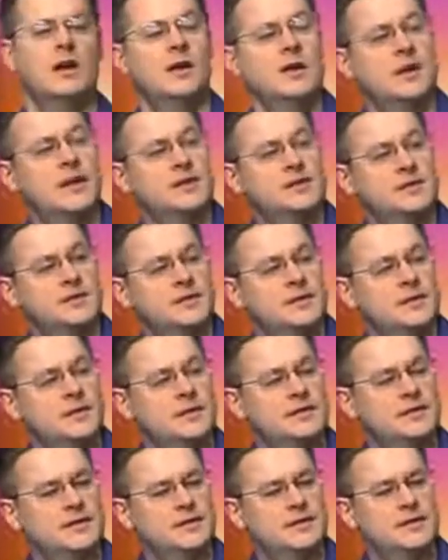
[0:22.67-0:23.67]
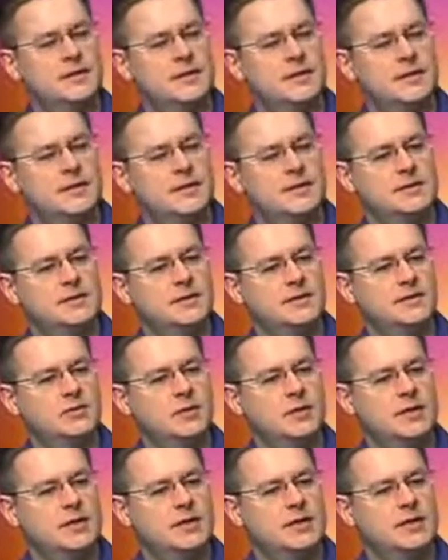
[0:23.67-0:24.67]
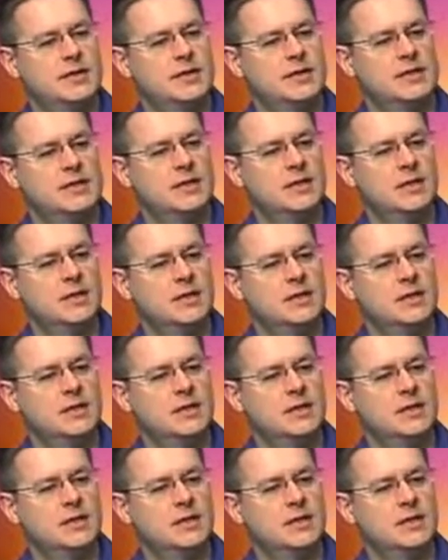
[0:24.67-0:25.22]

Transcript: Oh, uh, yeah, just that this is, uh, this is one of the